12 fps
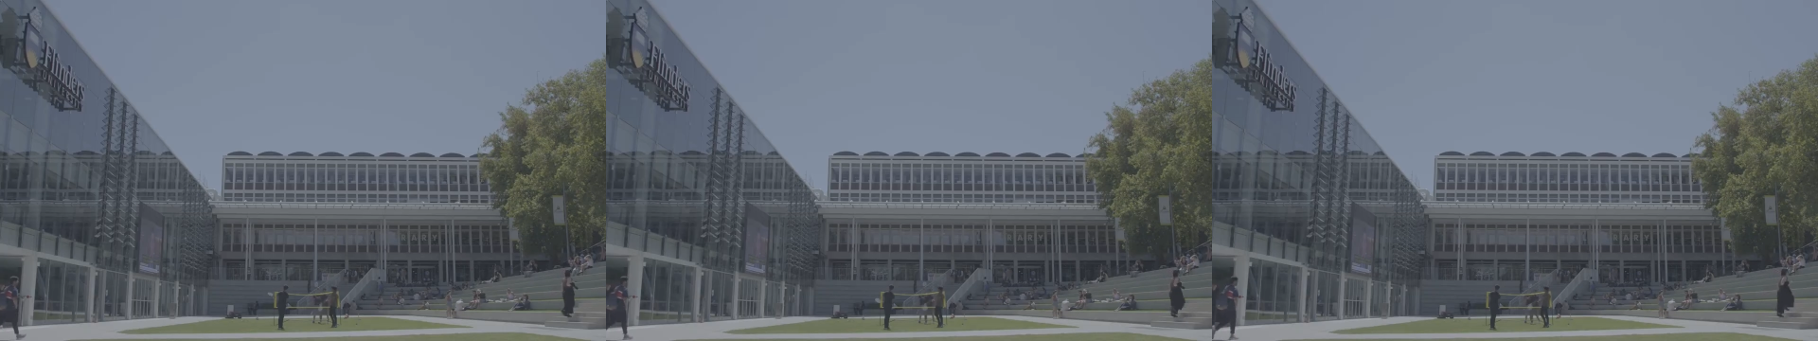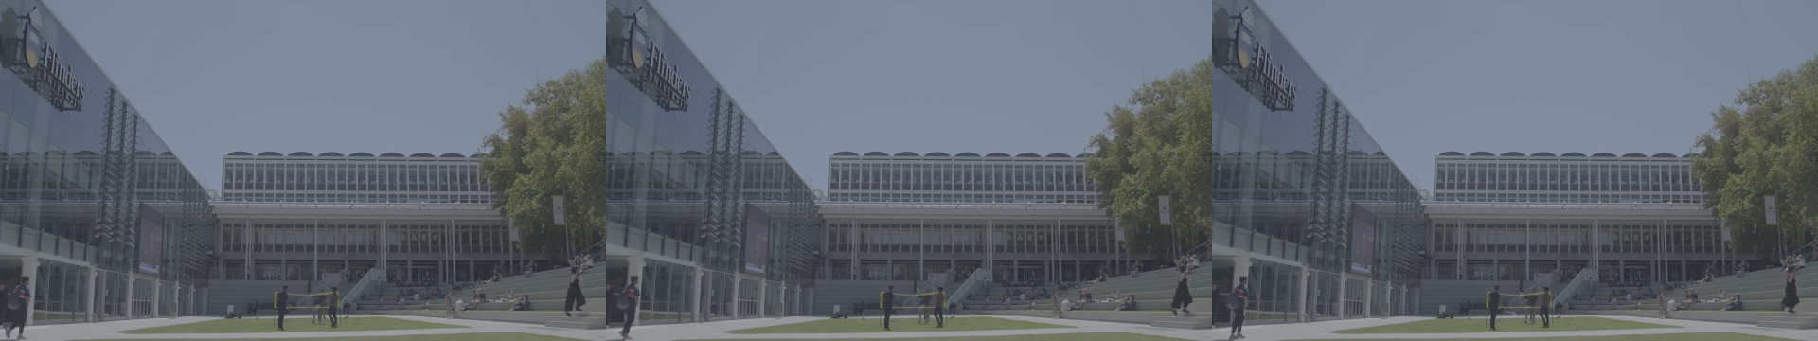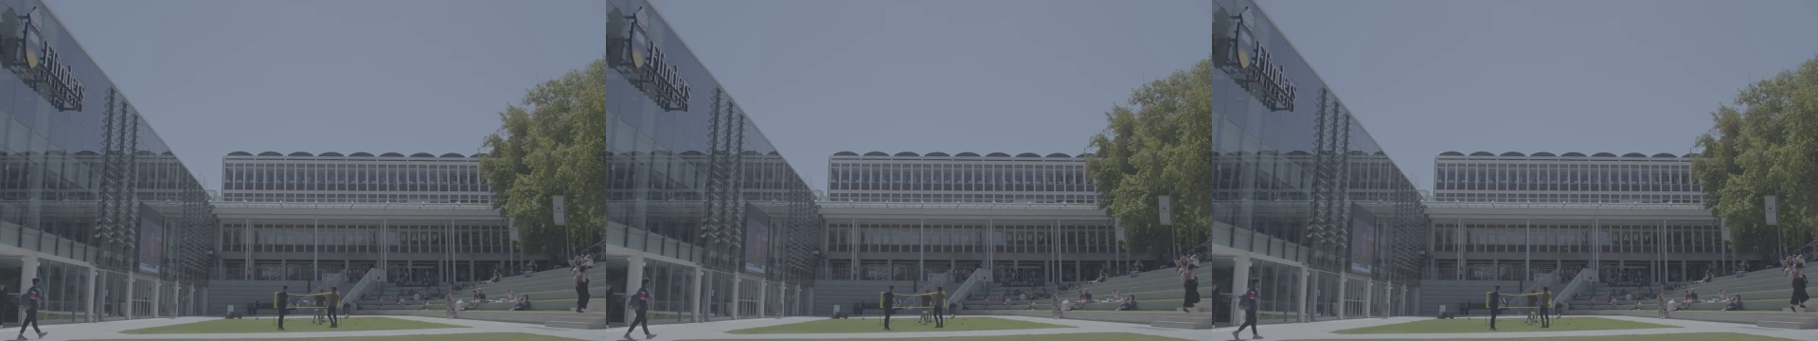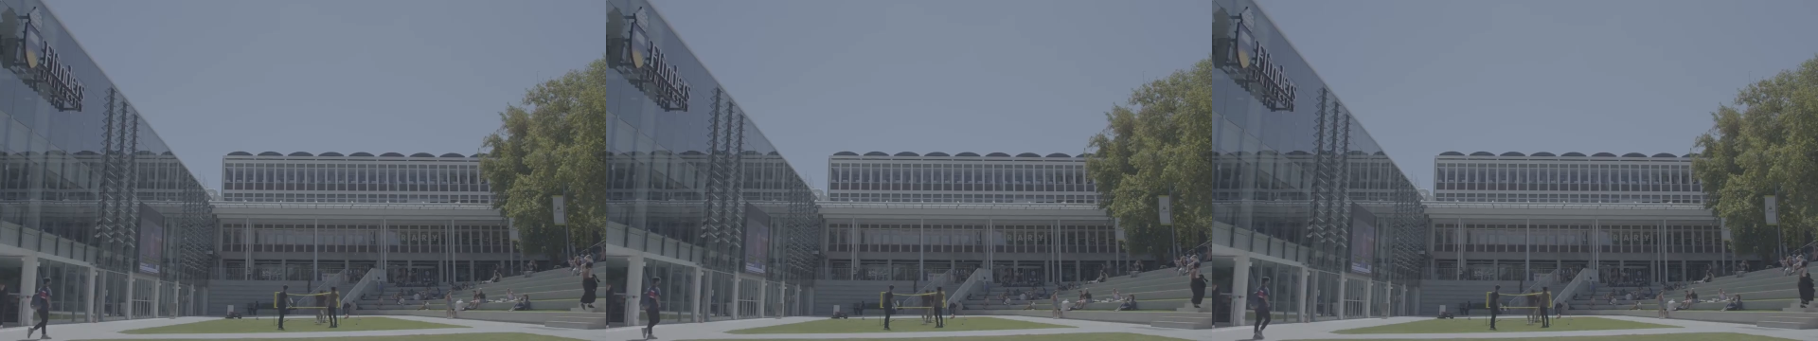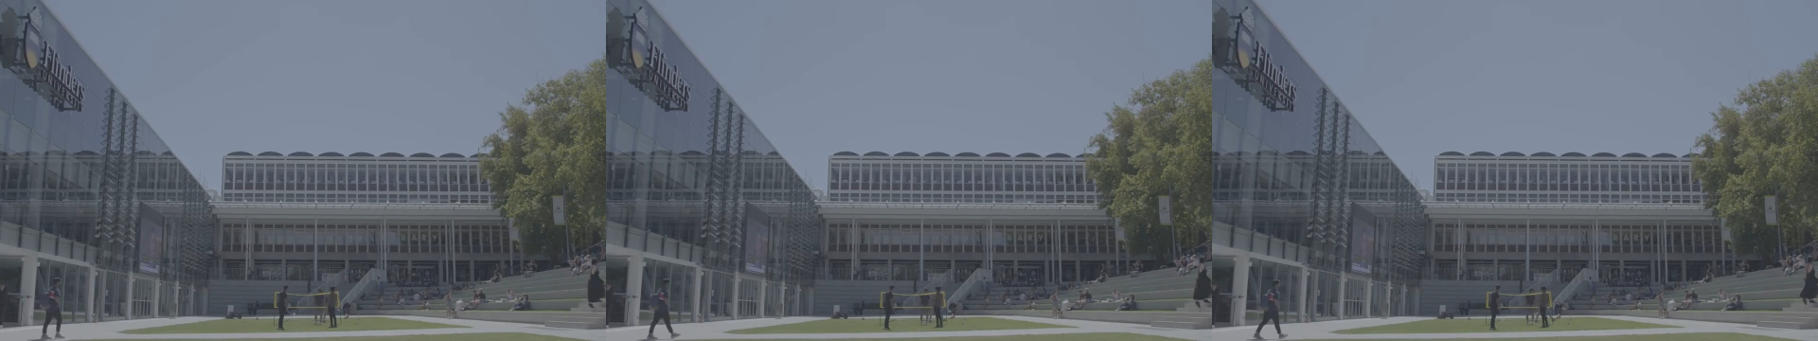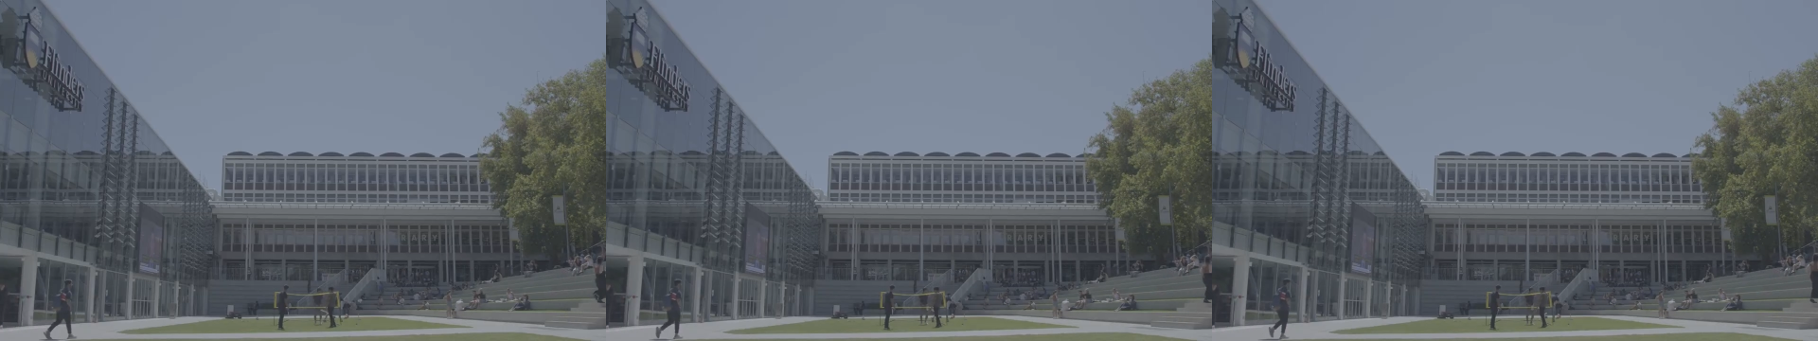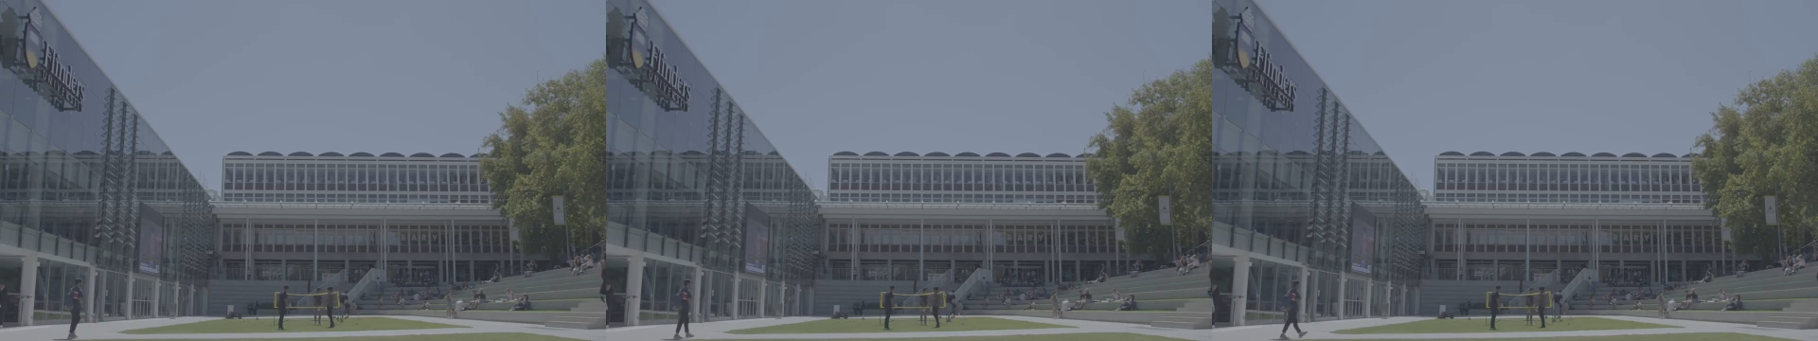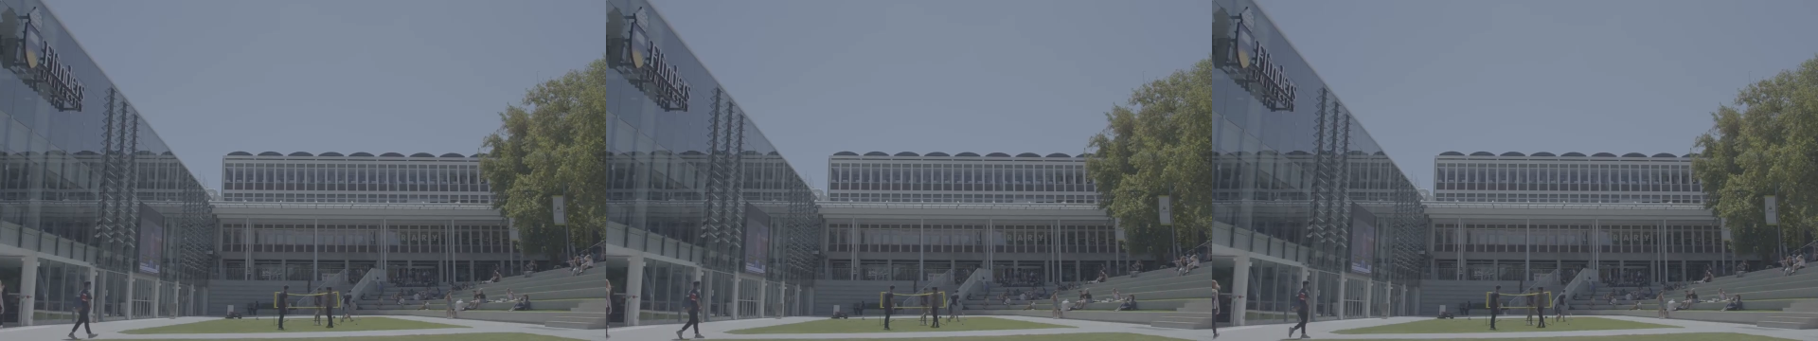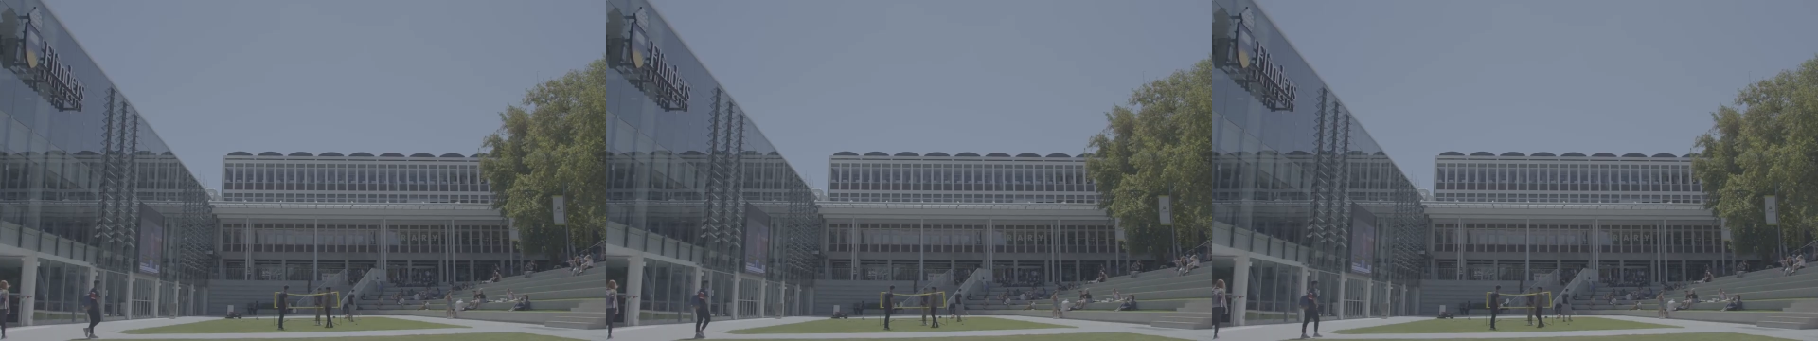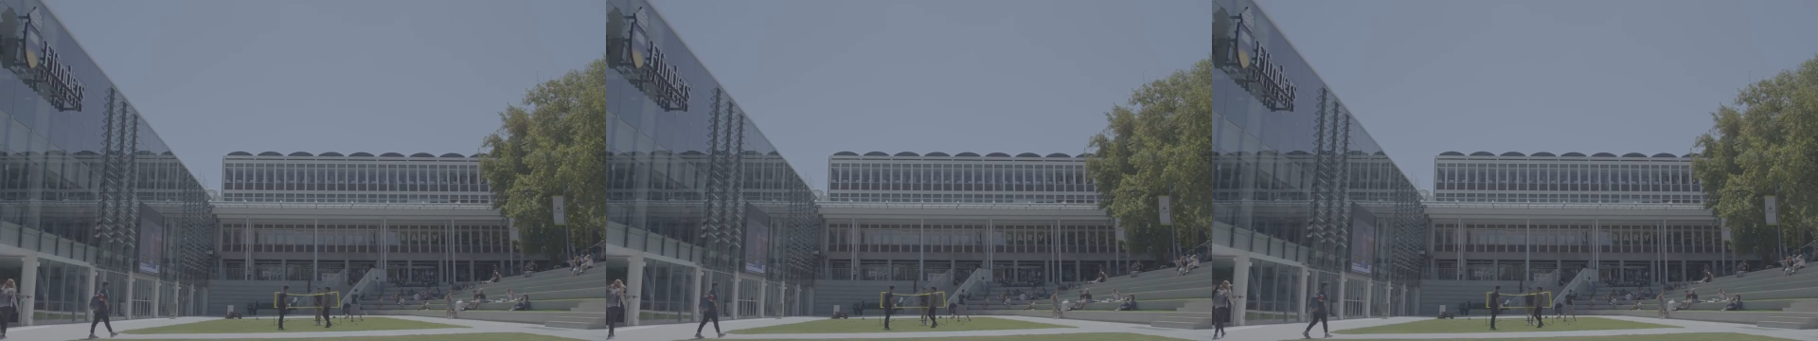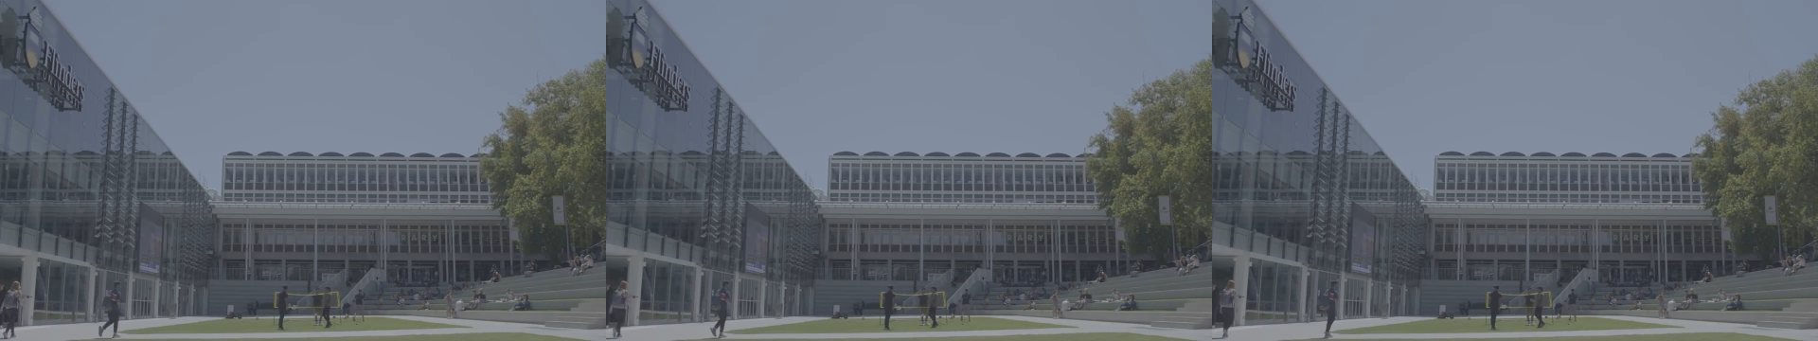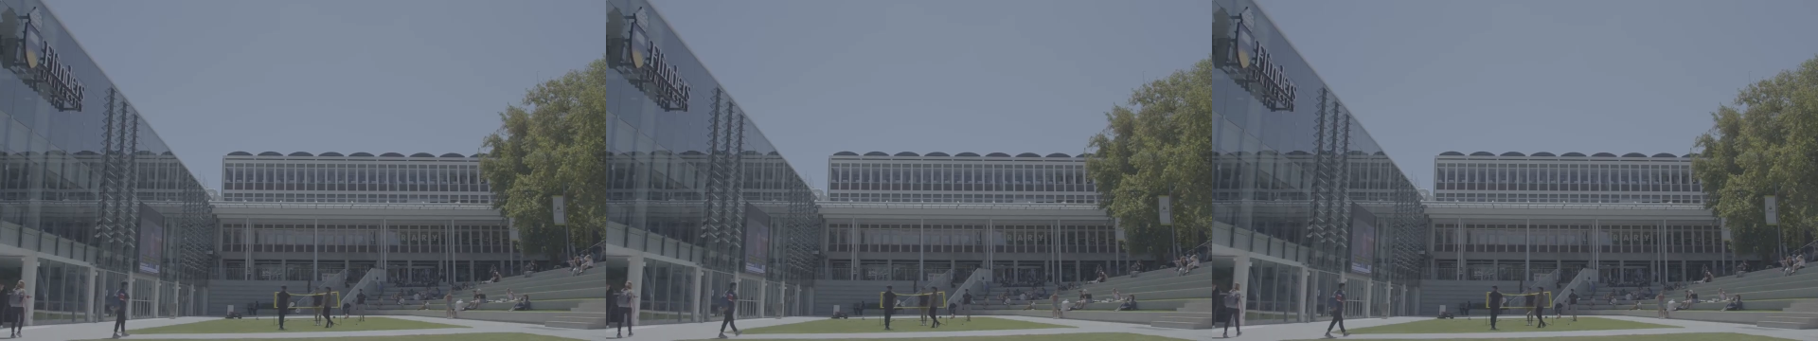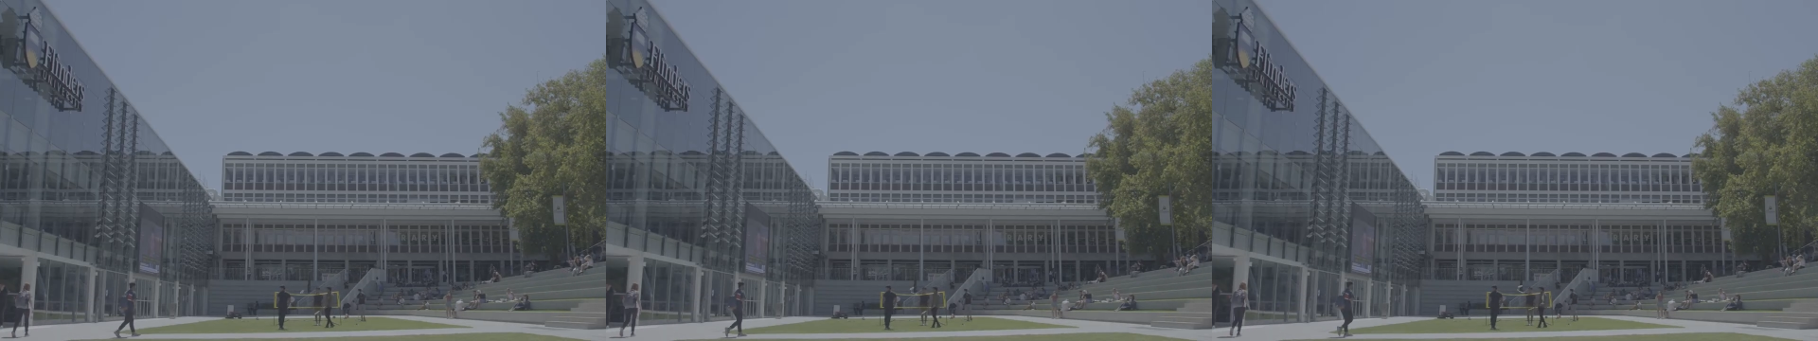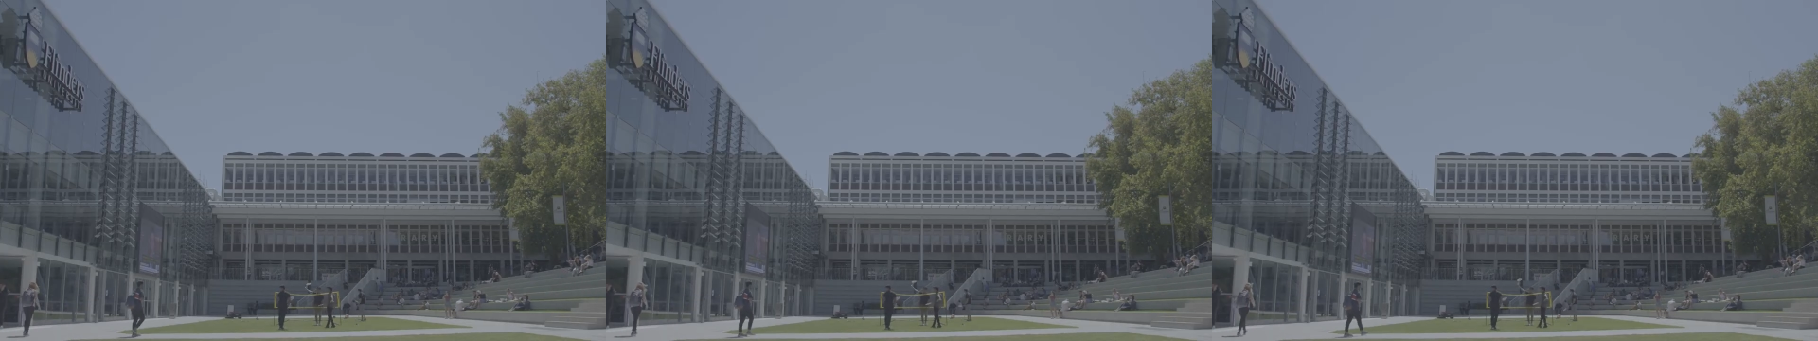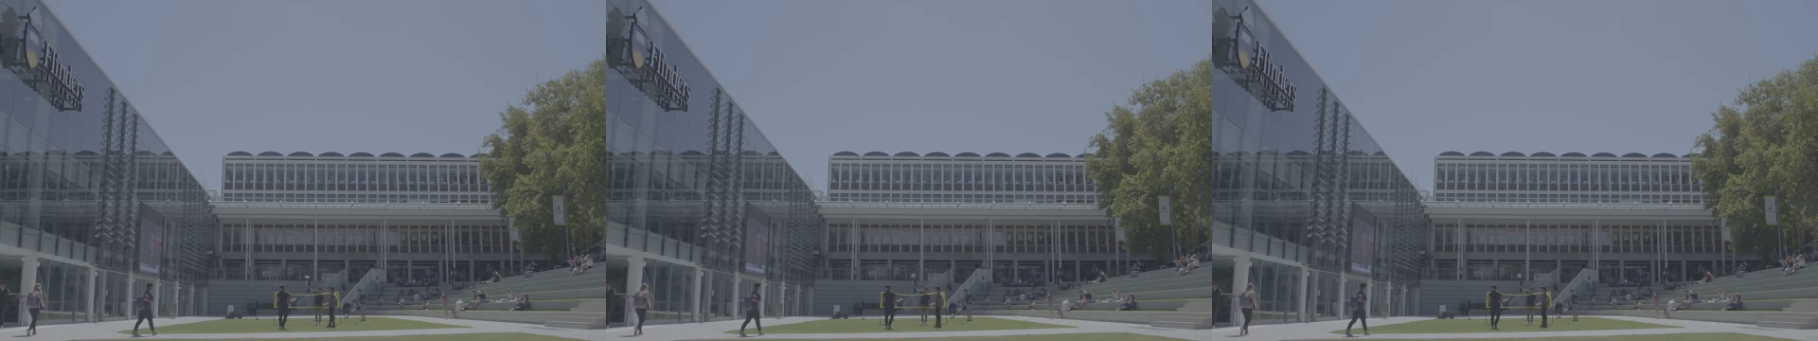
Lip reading: [unreadable: no face in view]